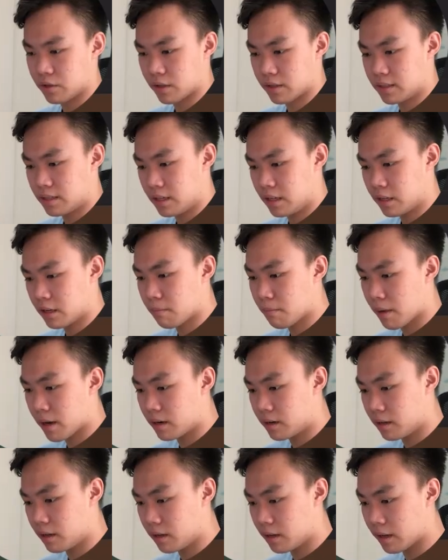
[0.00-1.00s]
you can see here,
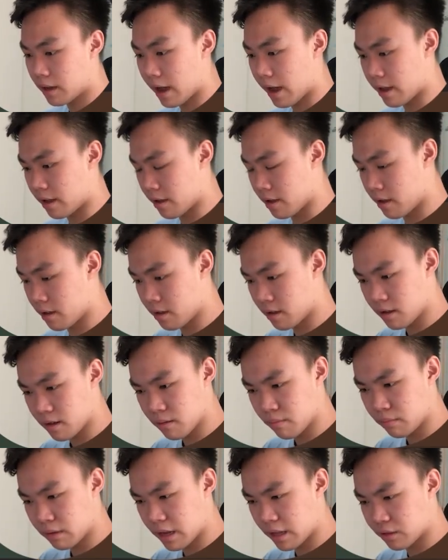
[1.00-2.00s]
Monday I
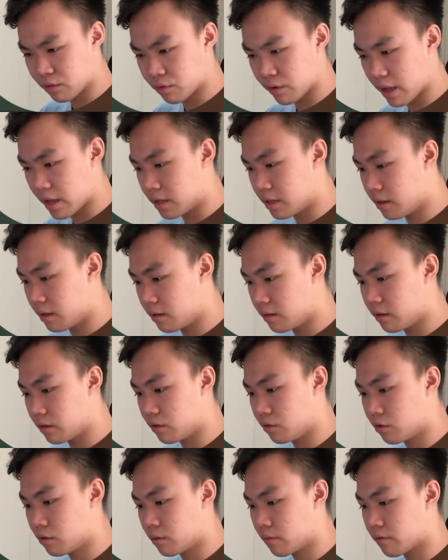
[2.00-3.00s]
plan to edit
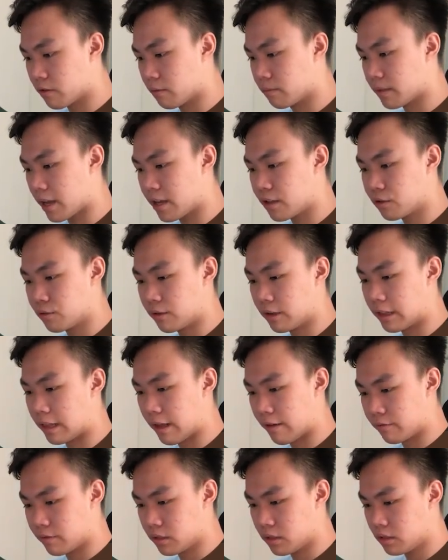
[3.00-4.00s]
YouTube from 9 to
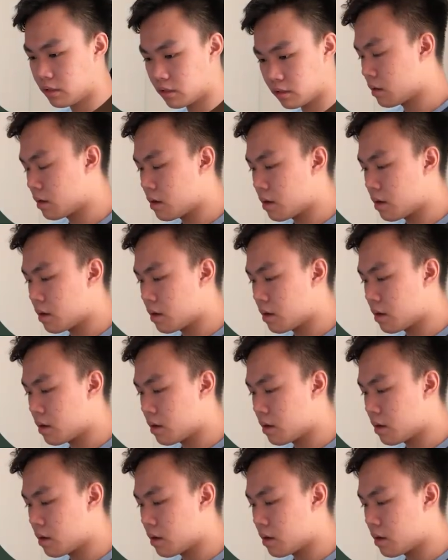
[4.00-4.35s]
11.